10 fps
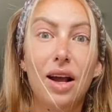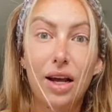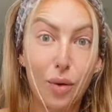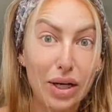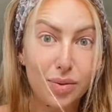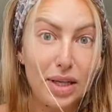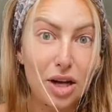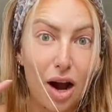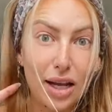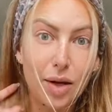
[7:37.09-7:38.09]
going to be
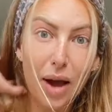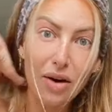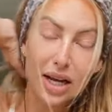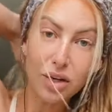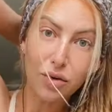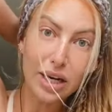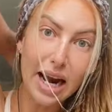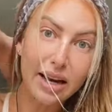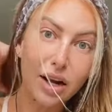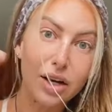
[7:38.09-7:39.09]
talking about in
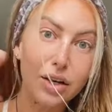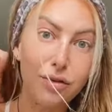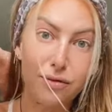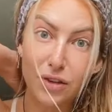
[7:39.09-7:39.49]
creating our new